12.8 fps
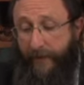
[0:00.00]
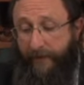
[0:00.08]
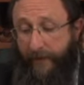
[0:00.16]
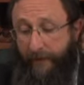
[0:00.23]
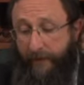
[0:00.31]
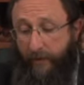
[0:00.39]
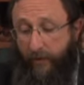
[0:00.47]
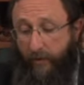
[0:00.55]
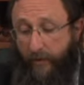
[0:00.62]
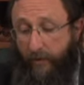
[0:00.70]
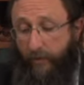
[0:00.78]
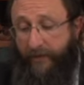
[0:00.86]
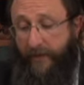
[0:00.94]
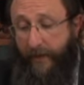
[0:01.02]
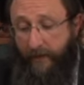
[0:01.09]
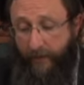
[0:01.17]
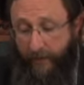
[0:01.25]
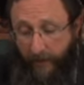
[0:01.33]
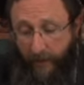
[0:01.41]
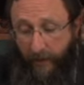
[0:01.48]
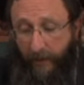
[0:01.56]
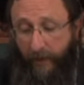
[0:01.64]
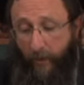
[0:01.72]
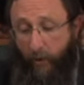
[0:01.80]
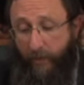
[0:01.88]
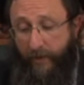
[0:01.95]
that the Kohen would take the key
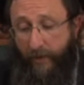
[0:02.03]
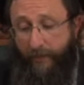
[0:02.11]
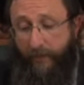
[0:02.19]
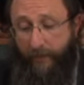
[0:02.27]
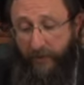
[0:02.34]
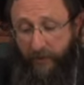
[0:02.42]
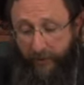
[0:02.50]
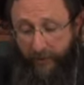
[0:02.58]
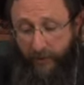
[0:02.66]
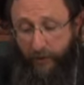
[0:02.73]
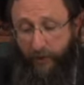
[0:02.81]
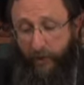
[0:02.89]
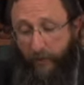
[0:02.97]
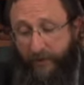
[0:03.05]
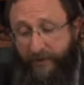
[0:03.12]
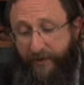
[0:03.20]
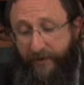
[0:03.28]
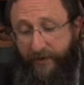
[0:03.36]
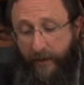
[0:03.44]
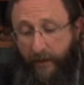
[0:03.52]
and open up the pishpesh, go into the